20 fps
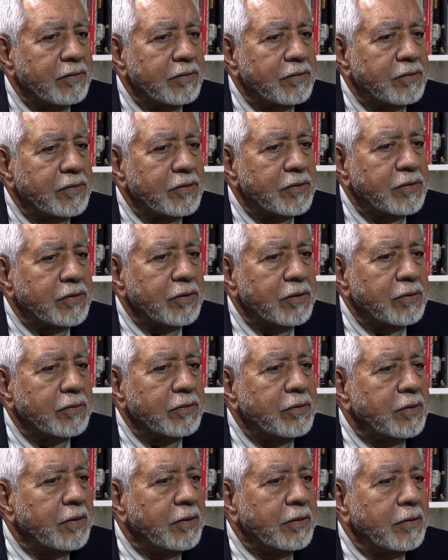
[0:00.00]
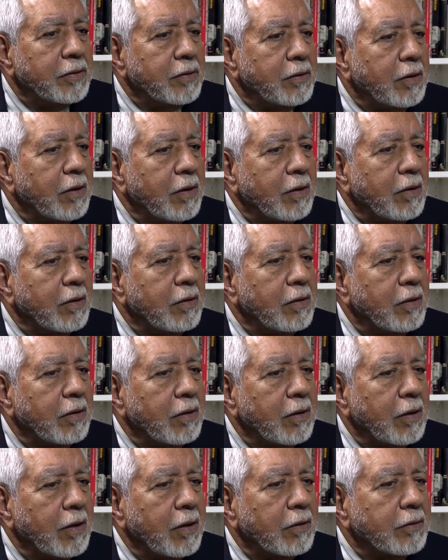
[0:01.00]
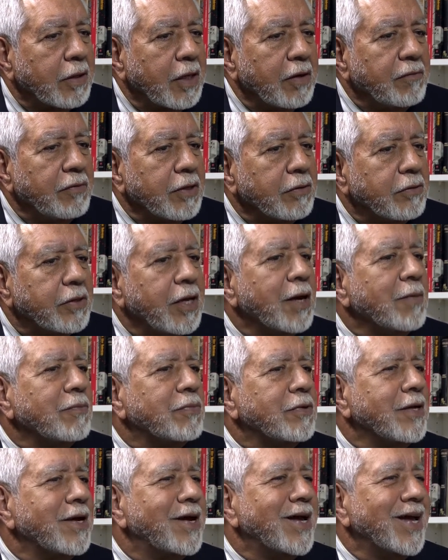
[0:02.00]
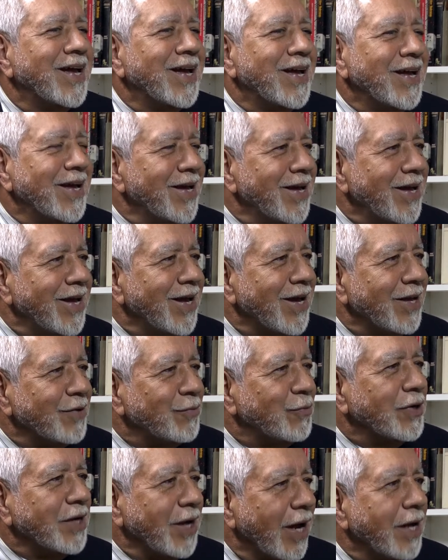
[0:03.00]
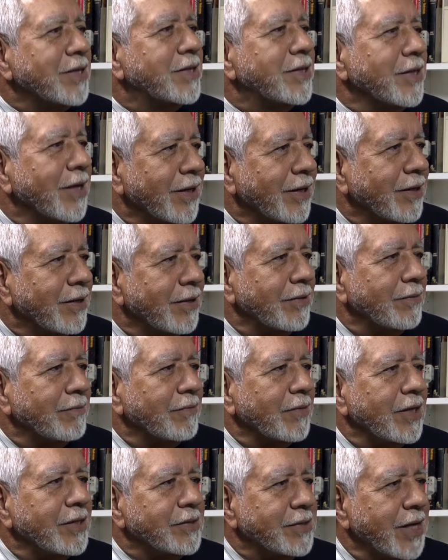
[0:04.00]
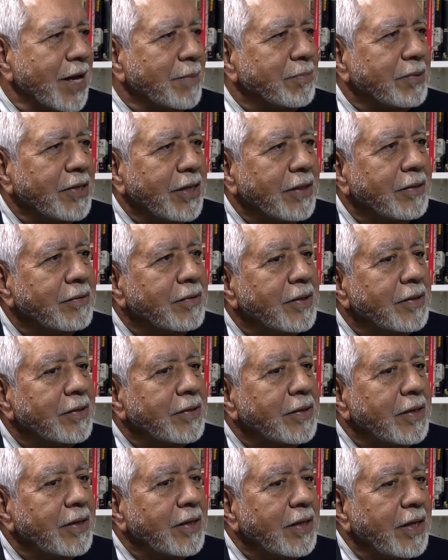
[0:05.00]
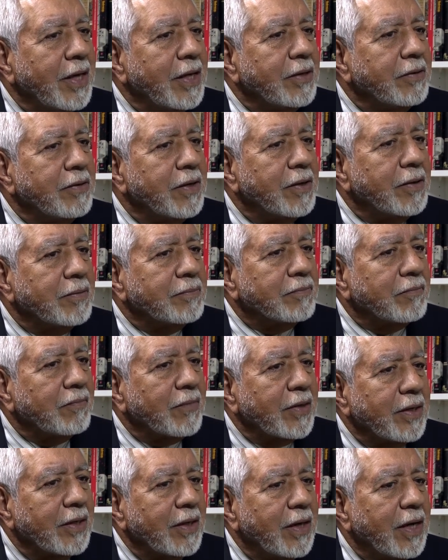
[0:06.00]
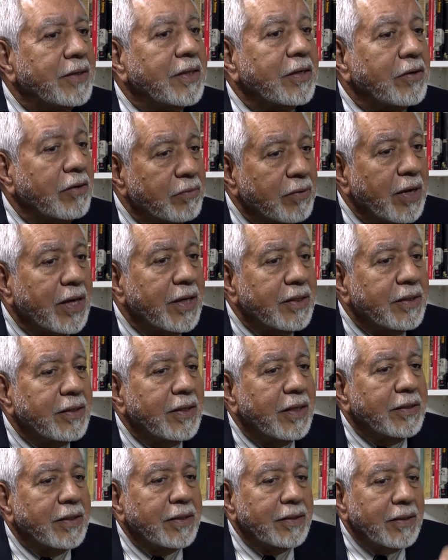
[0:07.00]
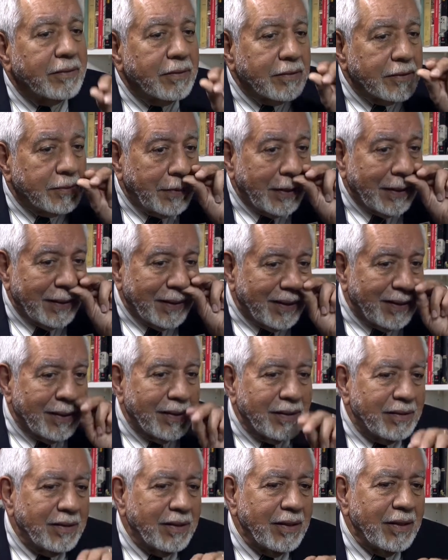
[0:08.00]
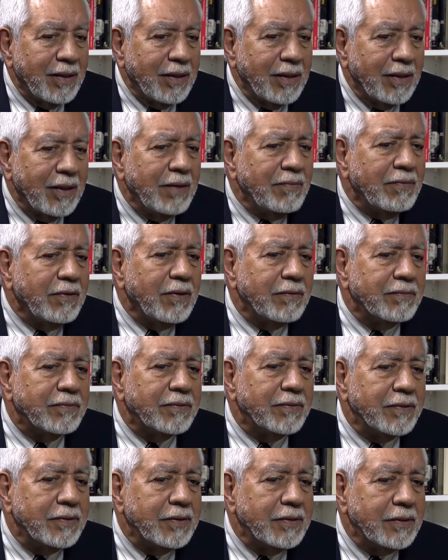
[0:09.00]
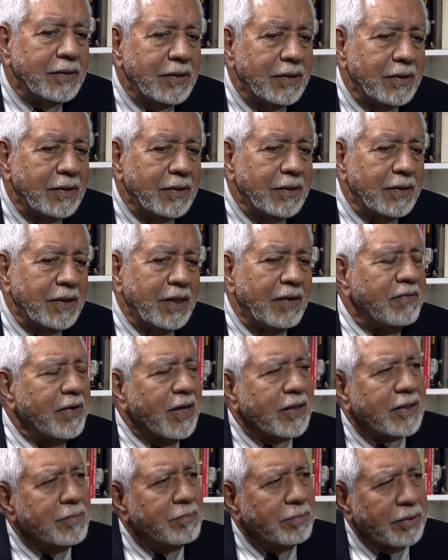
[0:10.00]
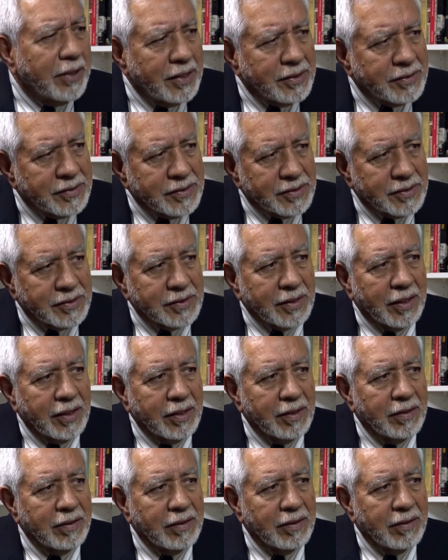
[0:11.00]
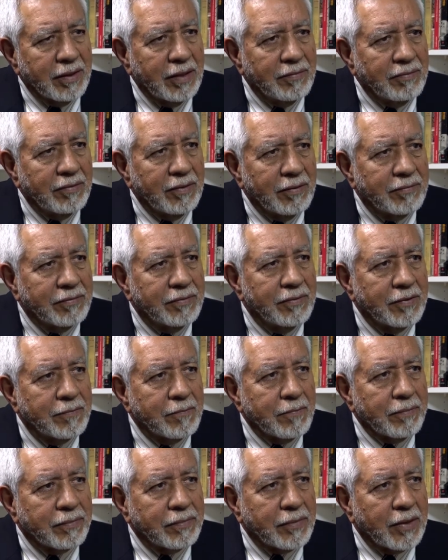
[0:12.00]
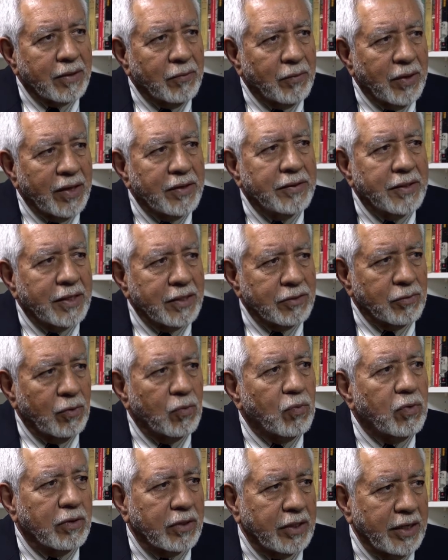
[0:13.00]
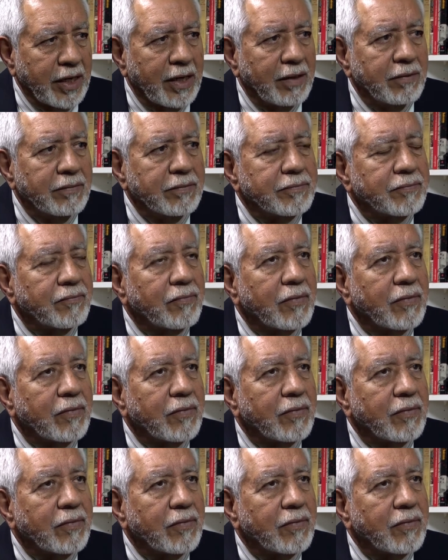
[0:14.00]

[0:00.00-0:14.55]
So I'll give an attempt at what I think is happening. And I think you're right. I think that there's been a level of, if not complacency, a level of, well, things will work out.